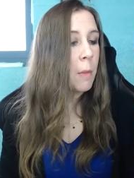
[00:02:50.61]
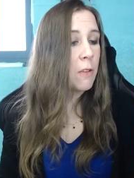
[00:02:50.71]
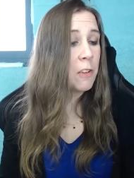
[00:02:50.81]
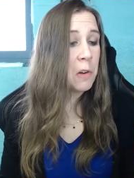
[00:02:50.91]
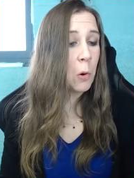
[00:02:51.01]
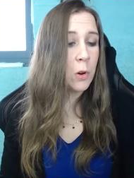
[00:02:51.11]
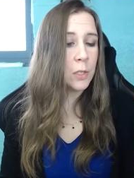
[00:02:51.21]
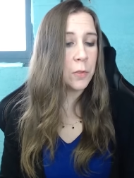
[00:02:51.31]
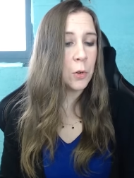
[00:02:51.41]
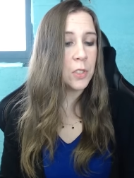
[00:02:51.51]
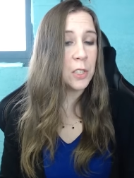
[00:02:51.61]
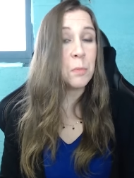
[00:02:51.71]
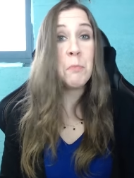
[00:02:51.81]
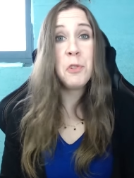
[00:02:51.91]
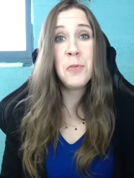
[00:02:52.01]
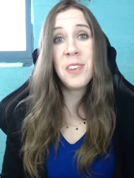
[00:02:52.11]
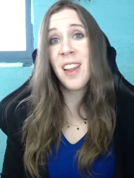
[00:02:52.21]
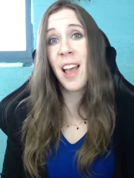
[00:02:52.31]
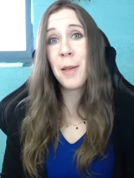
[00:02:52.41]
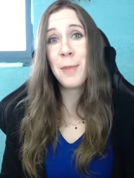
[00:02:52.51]
My favorite horse of yours is
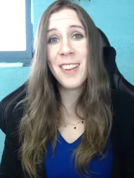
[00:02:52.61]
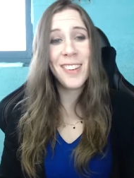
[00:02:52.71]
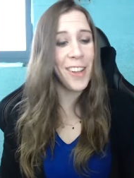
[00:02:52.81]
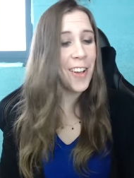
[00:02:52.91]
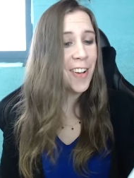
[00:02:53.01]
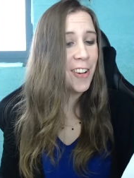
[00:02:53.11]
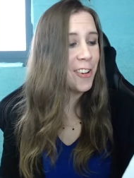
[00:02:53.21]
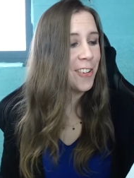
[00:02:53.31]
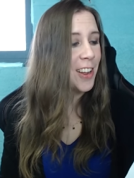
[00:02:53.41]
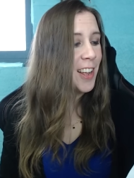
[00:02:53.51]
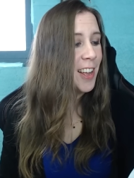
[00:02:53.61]
Moon Diamond. Oh.